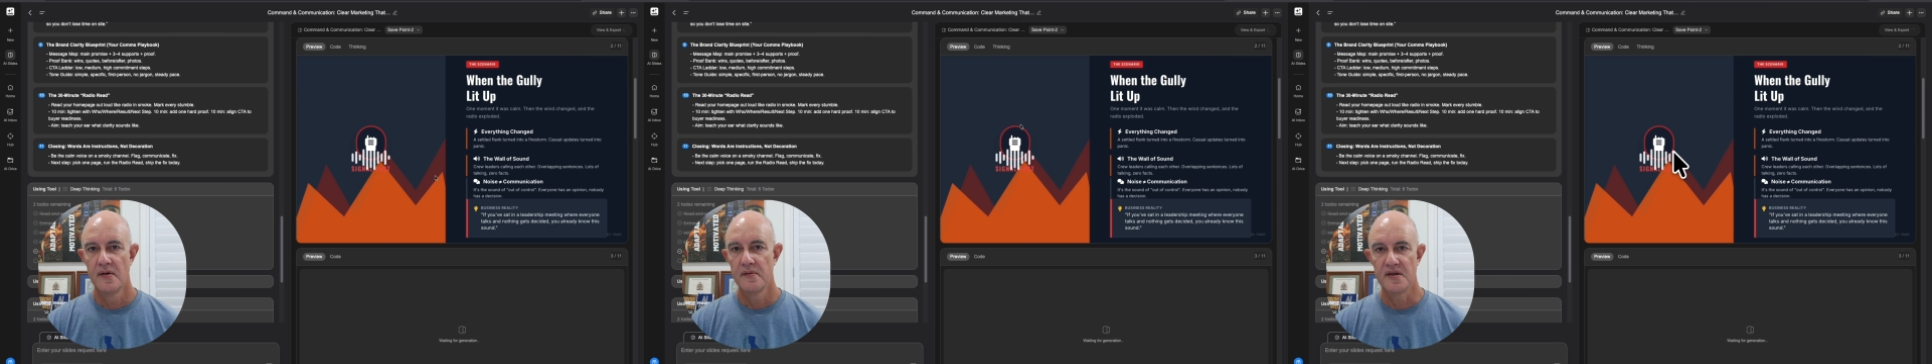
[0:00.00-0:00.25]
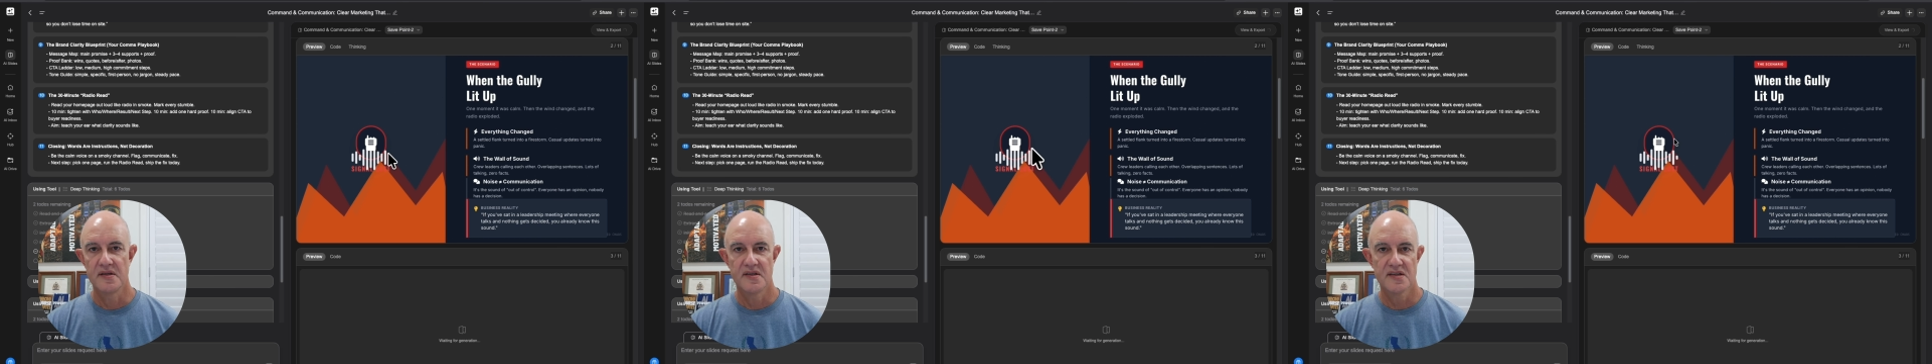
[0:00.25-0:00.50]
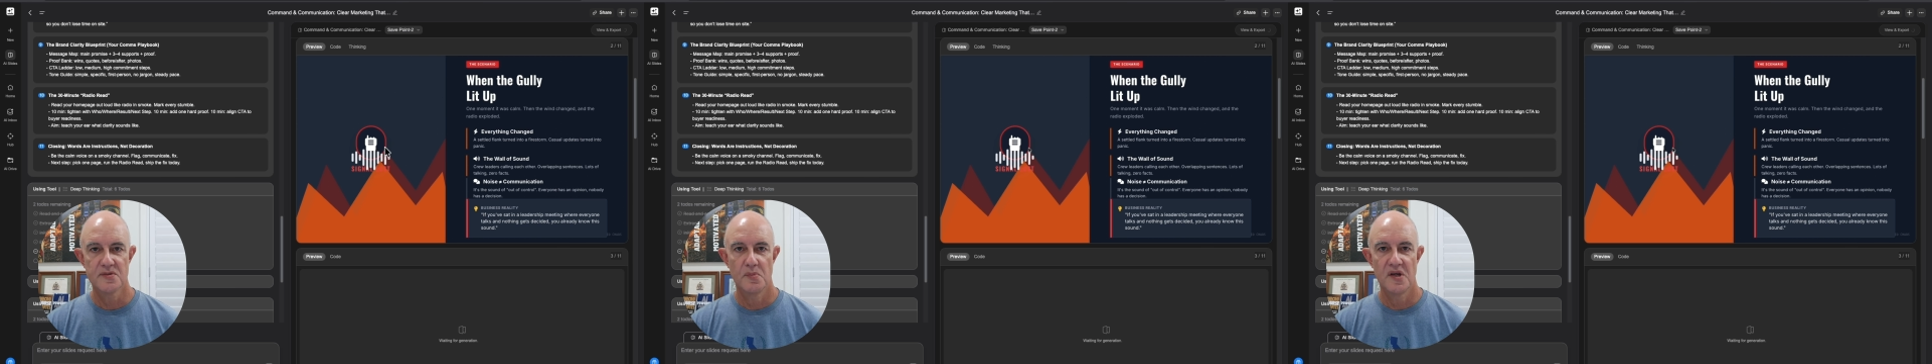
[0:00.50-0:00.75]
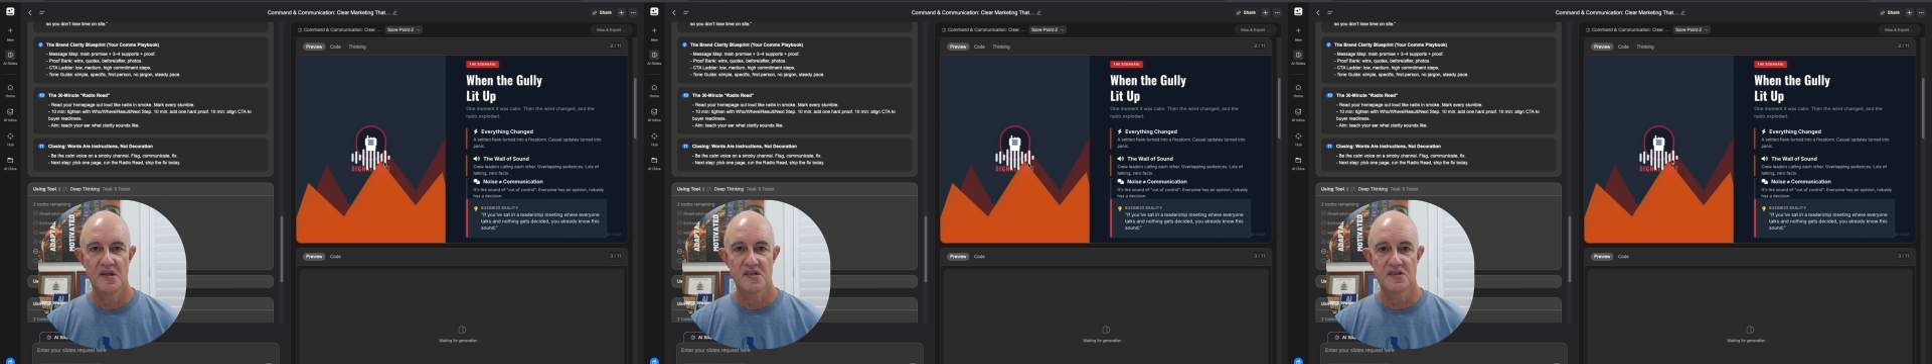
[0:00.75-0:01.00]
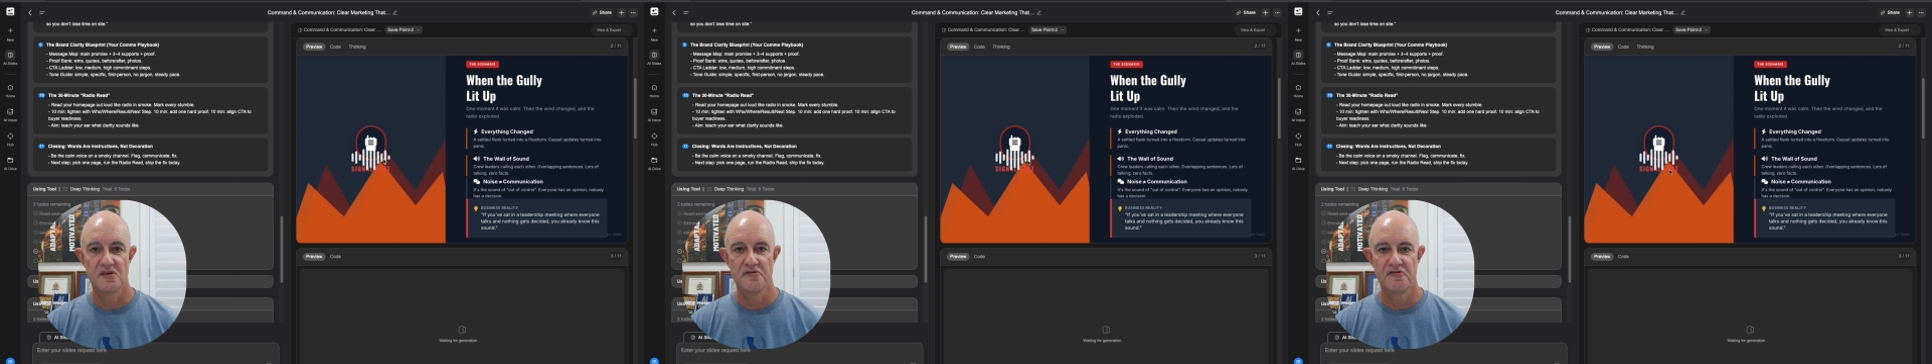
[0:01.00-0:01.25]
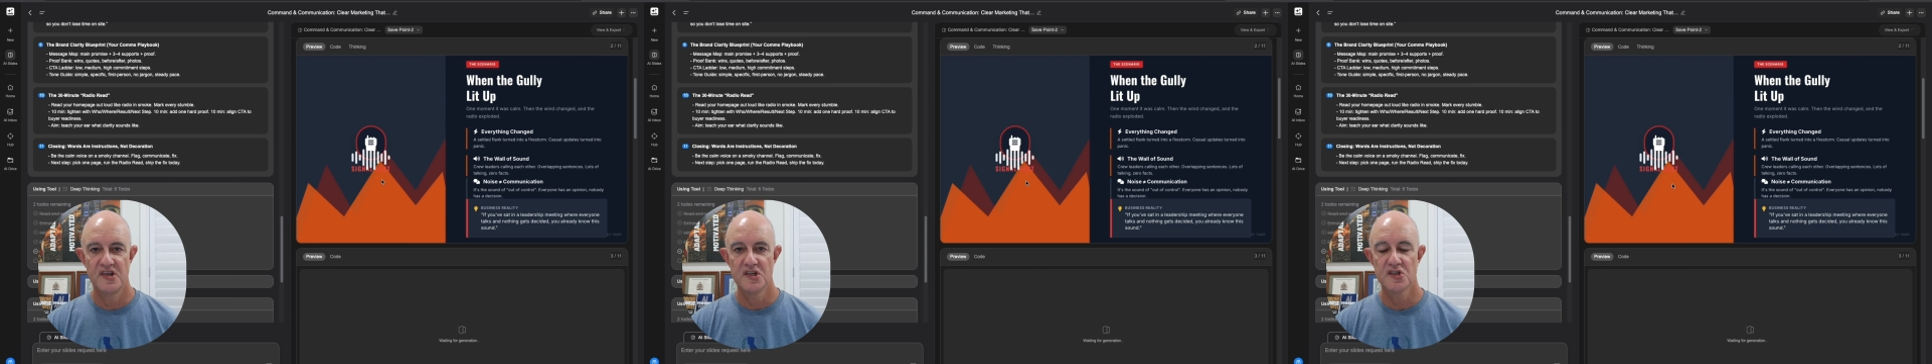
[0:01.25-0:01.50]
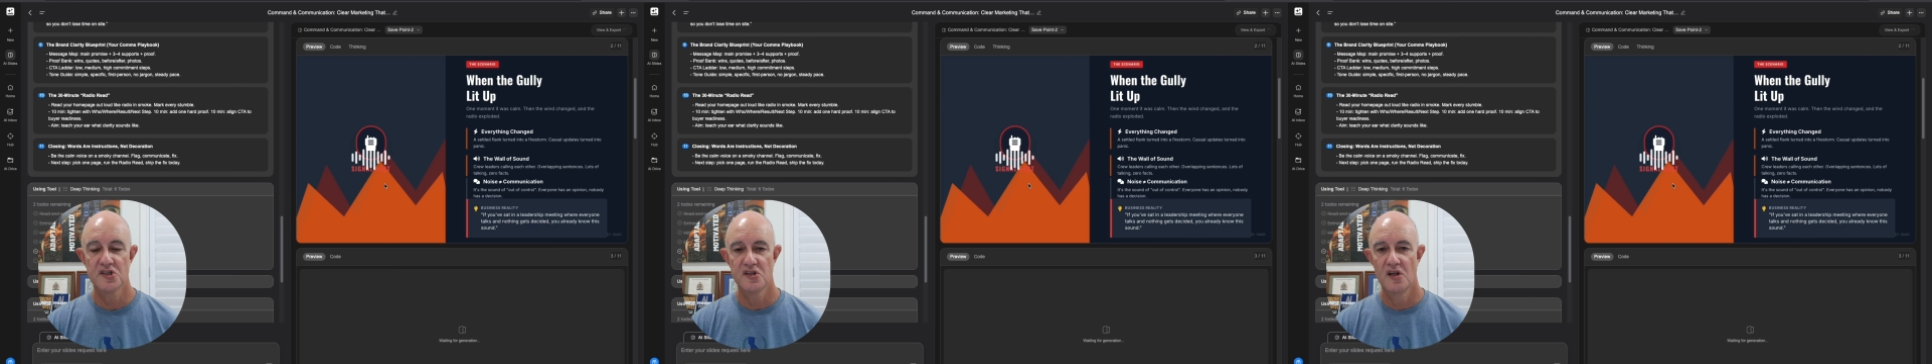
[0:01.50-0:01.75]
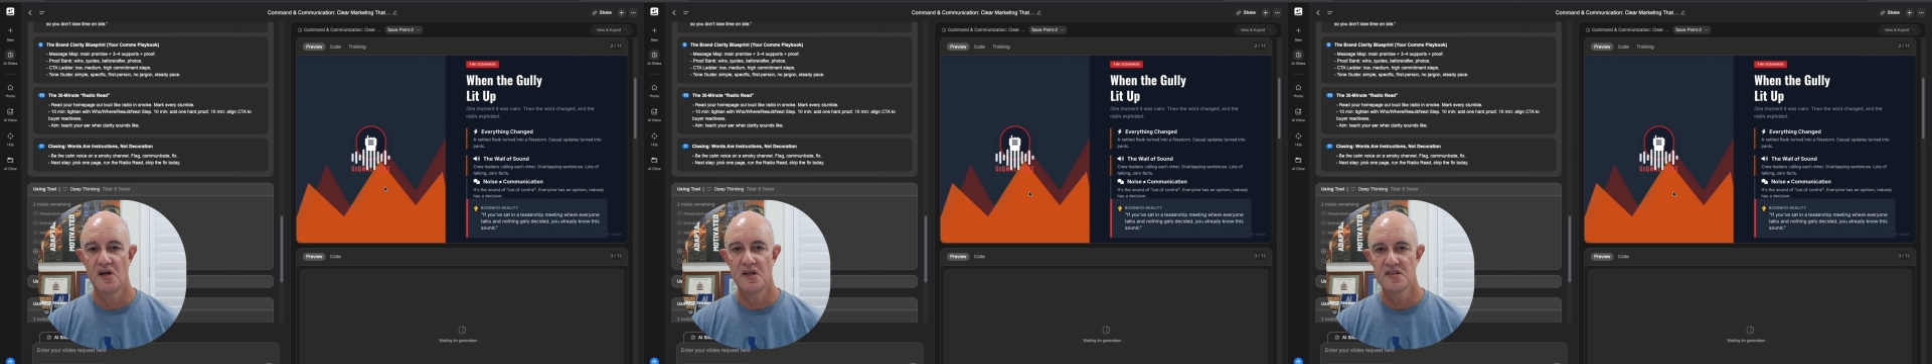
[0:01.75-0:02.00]
It doesn't mean it's the finished
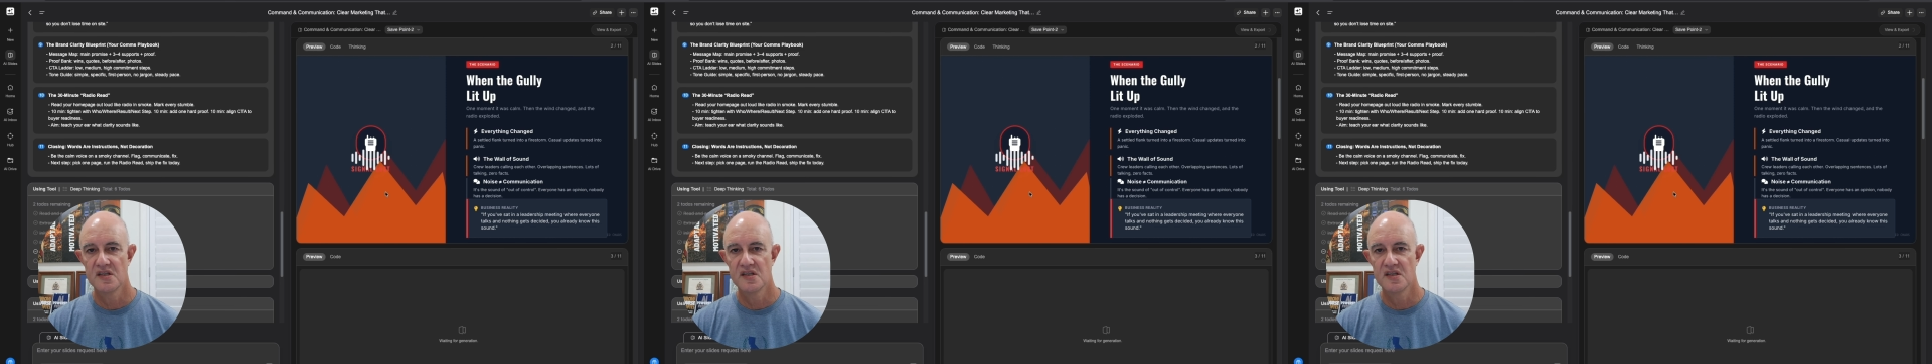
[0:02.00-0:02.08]
slide,